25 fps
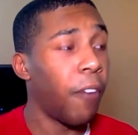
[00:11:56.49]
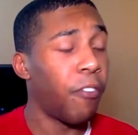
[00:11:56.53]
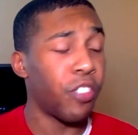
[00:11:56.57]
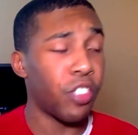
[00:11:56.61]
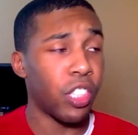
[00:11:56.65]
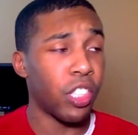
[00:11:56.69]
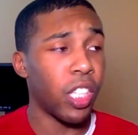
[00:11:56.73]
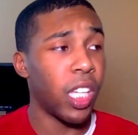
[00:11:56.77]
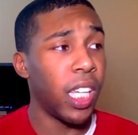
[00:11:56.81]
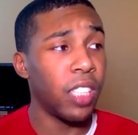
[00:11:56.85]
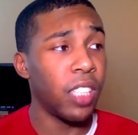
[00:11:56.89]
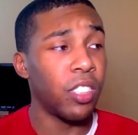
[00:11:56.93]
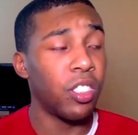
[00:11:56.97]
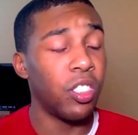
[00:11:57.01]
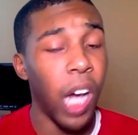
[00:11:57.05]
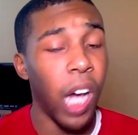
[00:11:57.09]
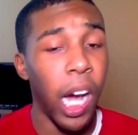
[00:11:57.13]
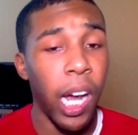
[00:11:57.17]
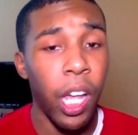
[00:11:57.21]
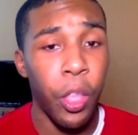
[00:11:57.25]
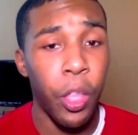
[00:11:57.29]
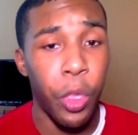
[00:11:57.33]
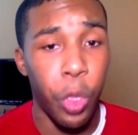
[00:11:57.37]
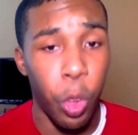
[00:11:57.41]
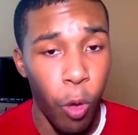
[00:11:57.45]
obviously he's
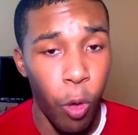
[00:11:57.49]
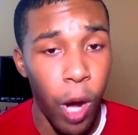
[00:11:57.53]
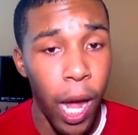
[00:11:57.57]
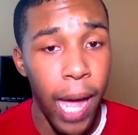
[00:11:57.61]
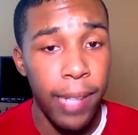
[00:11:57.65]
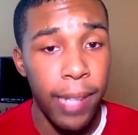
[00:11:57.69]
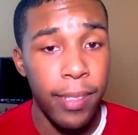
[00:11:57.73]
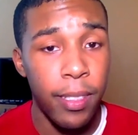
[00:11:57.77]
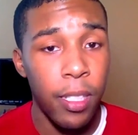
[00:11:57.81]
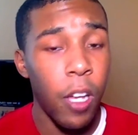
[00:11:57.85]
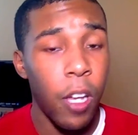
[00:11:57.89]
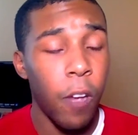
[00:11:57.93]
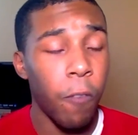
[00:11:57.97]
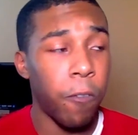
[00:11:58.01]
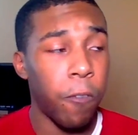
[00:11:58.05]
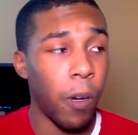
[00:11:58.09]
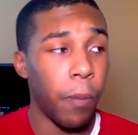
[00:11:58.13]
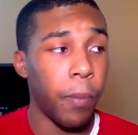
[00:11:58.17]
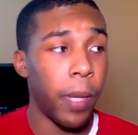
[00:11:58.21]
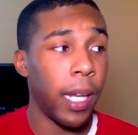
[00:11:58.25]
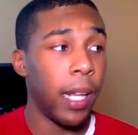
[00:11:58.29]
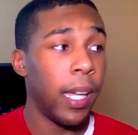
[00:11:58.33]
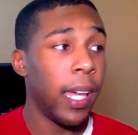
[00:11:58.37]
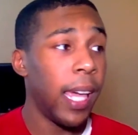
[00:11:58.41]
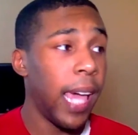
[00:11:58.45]
not a threat
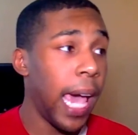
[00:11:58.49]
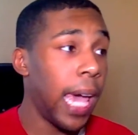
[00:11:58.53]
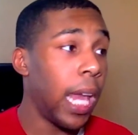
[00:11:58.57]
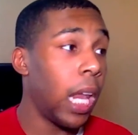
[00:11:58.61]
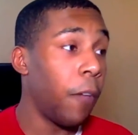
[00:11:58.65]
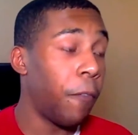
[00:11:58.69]
from it.